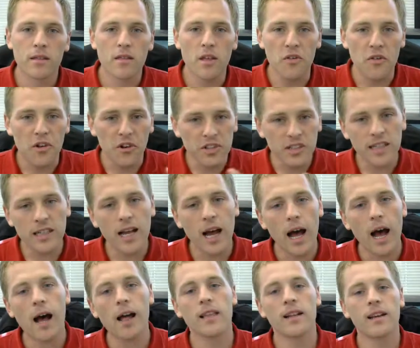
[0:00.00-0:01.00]
13
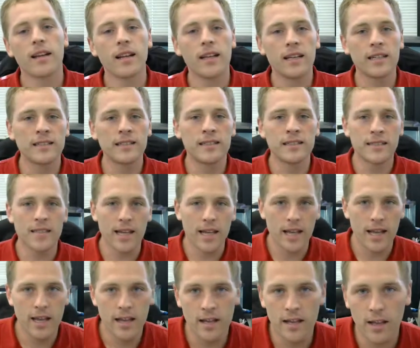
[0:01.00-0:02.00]
colonies
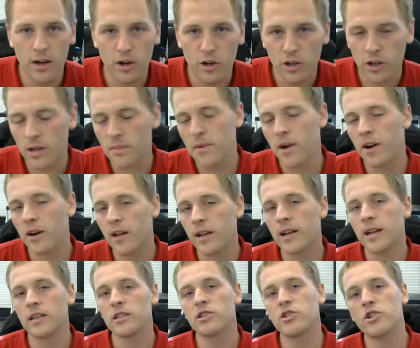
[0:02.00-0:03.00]
in like early
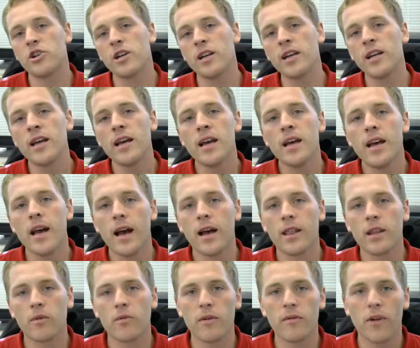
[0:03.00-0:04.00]
American history.
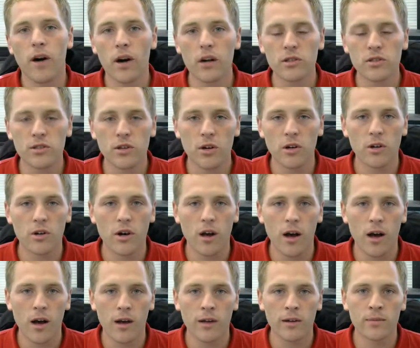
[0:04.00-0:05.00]
And then we've also
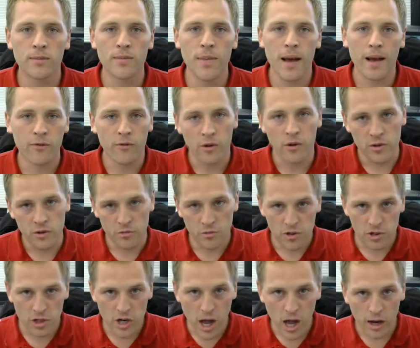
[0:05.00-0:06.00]
gone back and forth
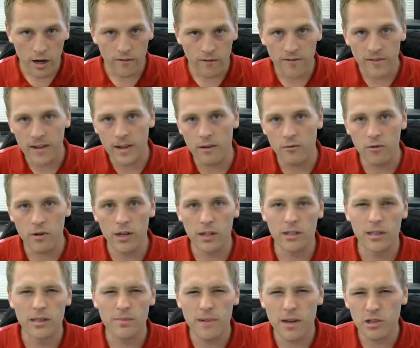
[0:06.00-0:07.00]
with geography,
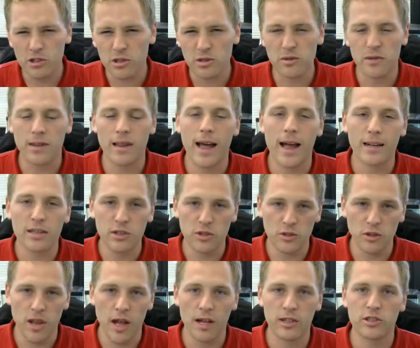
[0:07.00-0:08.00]
especially with latitude
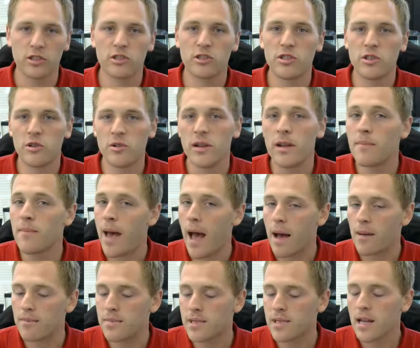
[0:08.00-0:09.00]
and longitude and
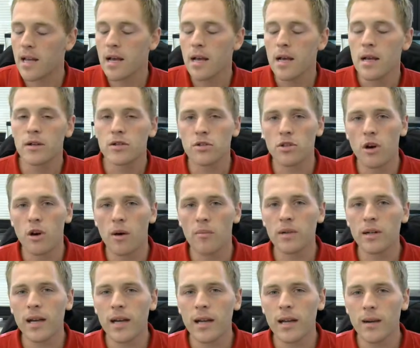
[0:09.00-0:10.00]
maps. So I'm
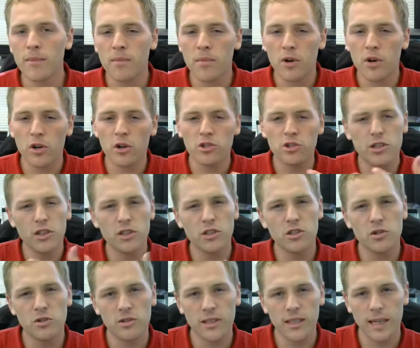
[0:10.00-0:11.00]
going to kind of merge the
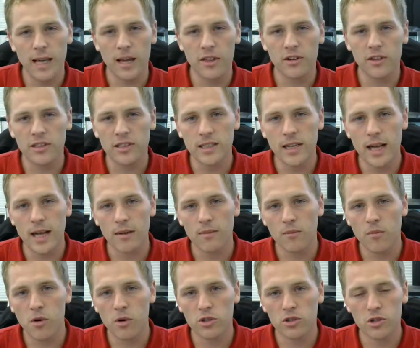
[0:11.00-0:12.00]
two together today
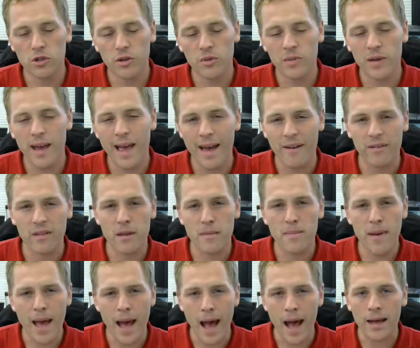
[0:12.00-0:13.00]
more so than we have in the
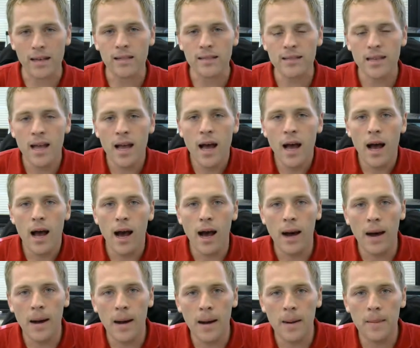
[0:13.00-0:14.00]
past.
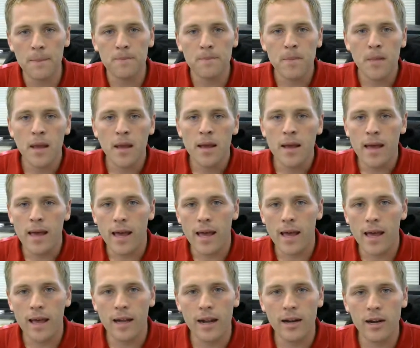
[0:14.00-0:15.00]
And
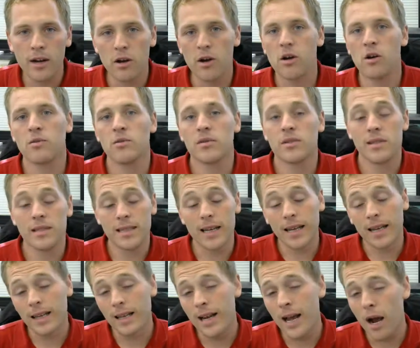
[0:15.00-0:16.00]
I know
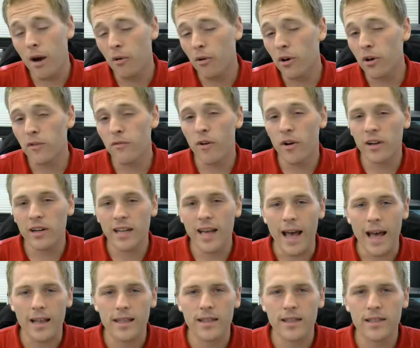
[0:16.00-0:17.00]
second hour you've already
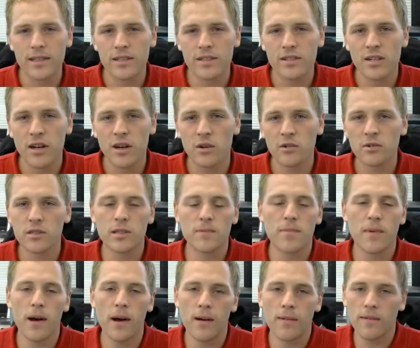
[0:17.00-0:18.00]
had these notes,
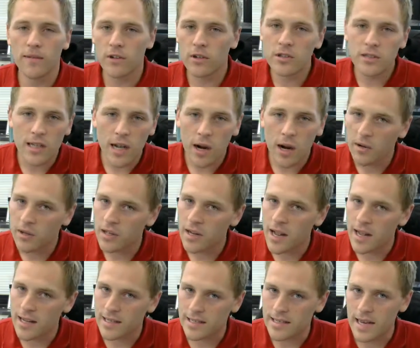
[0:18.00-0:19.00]
but first hour
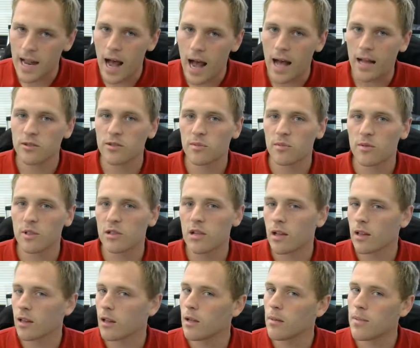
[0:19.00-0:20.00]
has not. So I'm going to
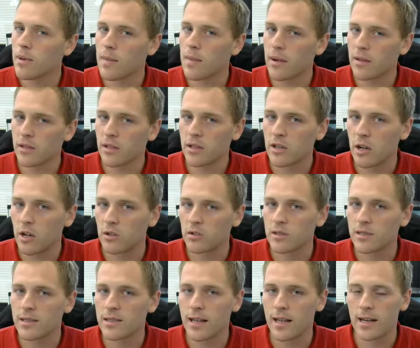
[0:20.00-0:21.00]
talk a little bit about the
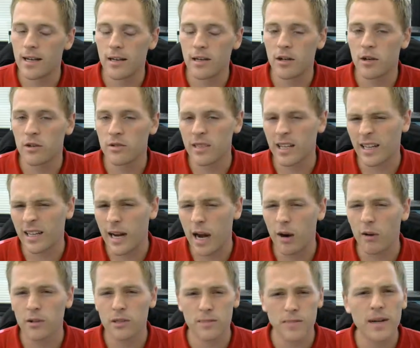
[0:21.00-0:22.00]
notes. And second
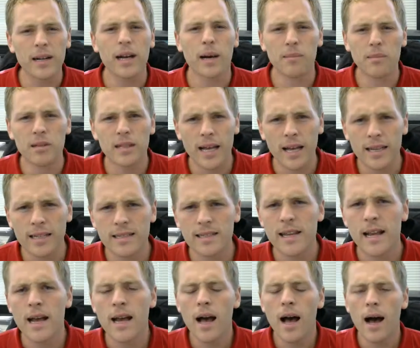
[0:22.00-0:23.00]
hour, it's been a couple
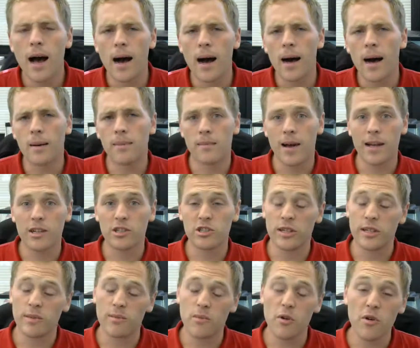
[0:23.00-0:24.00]
days,
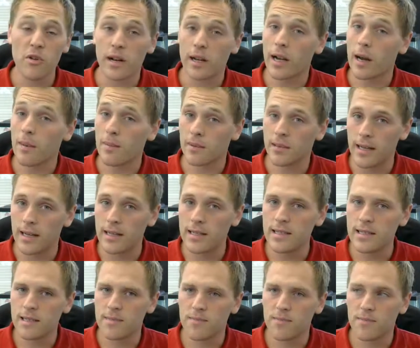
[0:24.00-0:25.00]
actually more than a couple
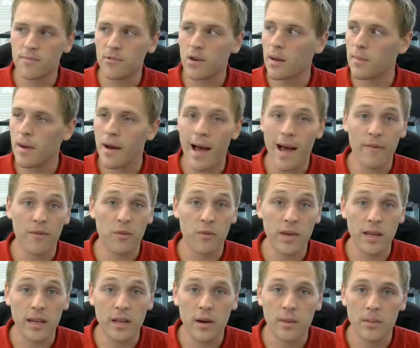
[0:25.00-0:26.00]
days. It's probably about half a
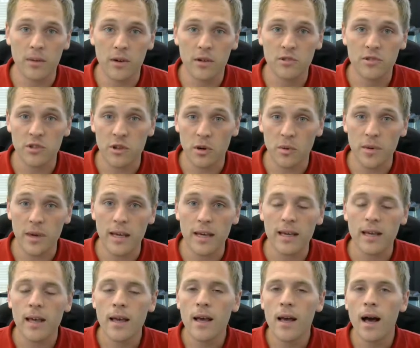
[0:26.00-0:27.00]
week almost, or a
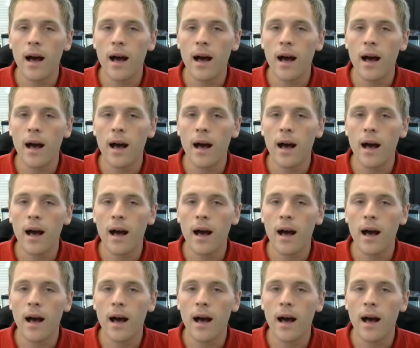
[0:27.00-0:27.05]
week,